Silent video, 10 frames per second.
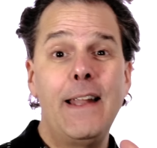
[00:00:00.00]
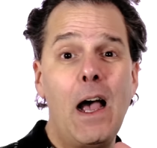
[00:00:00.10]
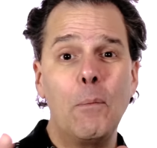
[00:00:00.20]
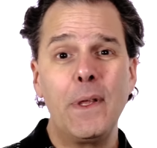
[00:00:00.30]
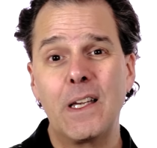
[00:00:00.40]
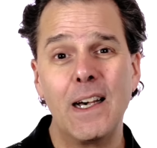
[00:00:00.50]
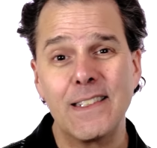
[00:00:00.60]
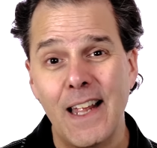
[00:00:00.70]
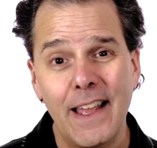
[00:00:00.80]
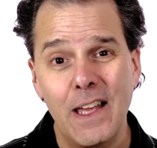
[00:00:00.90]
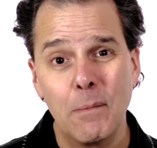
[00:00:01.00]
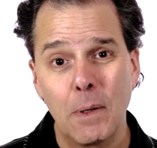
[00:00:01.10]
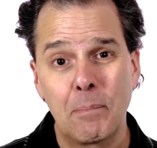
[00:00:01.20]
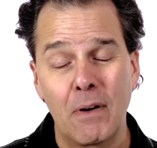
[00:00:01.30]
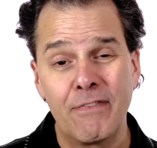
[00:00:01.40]
Now, because I am
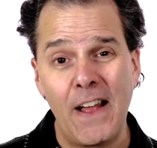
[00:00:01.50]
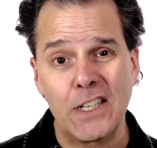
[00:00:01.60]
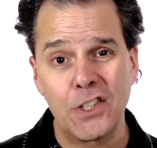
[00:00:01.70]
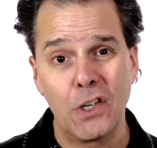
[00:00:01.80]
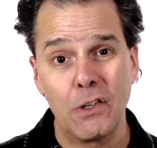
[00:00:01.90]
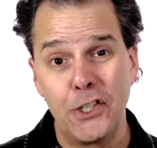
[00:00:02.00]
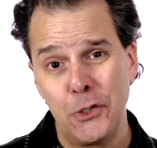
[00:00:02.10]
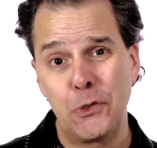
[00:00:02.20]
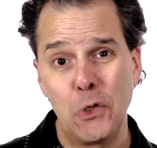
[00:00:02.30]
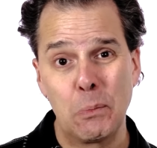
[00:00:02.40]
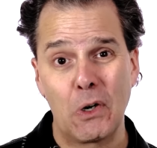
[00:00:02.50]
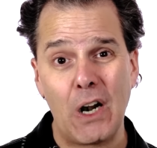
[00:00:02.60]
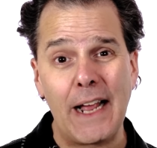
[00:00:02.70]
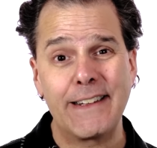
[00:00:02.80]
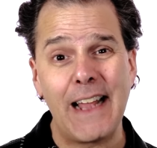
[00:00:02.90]
a professional
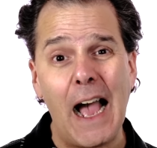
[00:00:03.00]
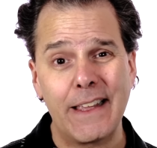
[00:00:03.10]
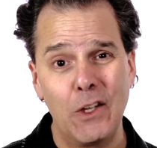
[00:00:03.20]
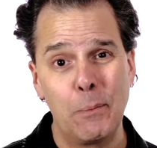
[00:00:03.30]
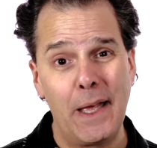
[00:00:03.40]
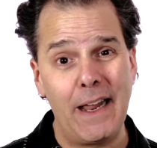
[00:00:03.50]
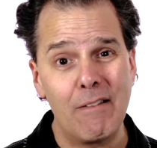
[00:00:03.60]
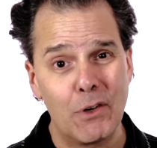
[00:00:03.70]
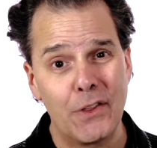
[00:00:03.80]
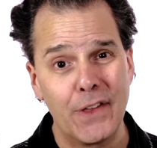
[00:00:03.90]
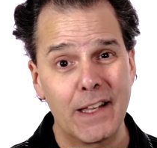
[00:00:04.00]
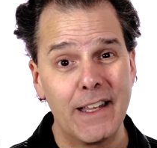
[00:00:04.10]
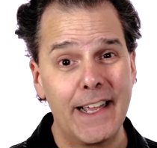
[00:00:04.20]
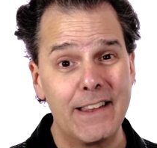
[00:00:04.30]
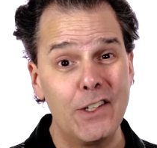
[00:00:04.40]
YouTuber, I document everything
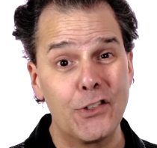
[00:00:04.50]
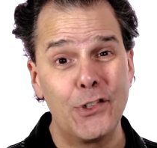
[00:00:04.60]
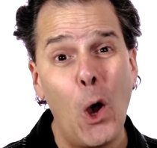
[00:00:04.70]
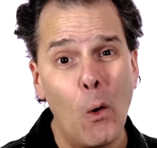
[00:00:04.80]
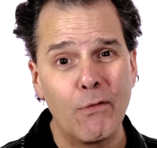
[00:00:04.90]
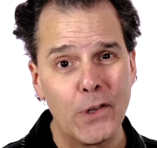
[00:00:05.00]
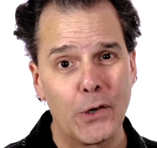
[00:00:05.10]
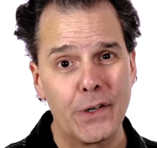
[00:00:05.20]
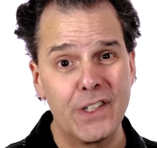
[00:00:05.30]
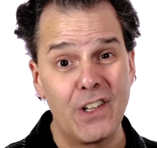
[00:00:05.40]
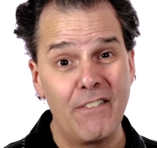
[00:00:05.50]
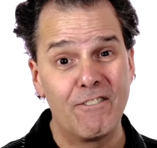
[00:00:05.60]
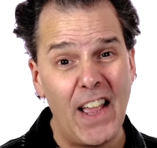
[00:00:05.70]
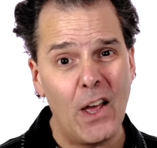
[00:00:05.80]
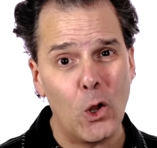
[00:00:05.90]
like these snow flurries in
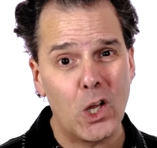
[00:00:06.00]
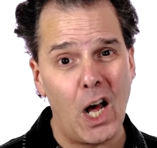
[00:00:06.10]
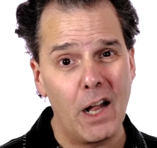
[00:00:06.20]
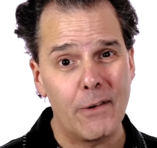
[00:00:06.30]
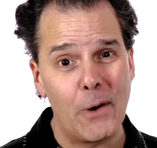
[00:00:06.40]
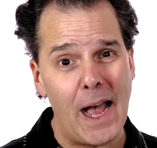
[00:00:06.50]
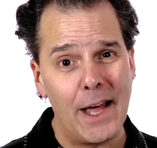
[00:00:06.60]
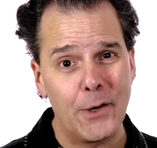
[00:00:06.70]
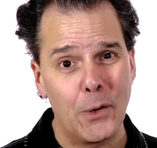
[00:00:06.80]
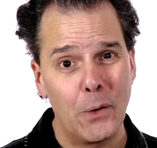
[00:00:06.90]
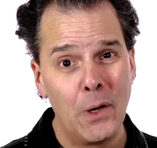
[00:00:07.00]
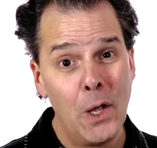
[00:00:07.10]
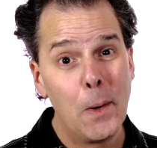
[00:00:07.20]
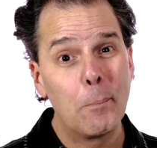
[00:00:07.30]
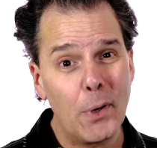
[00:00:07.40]
Vail, Colorado.
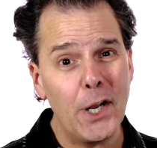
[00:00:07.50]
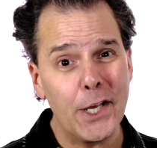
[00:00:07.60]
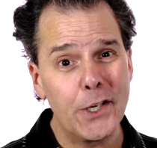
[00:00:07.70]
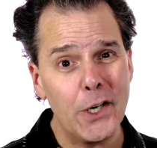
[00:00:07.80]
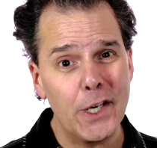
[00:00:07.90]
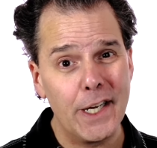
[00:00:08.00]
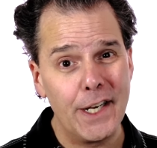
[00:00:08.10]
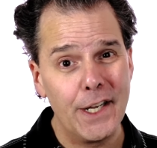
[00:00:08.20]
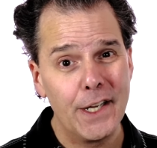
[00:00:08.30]
Pretty good.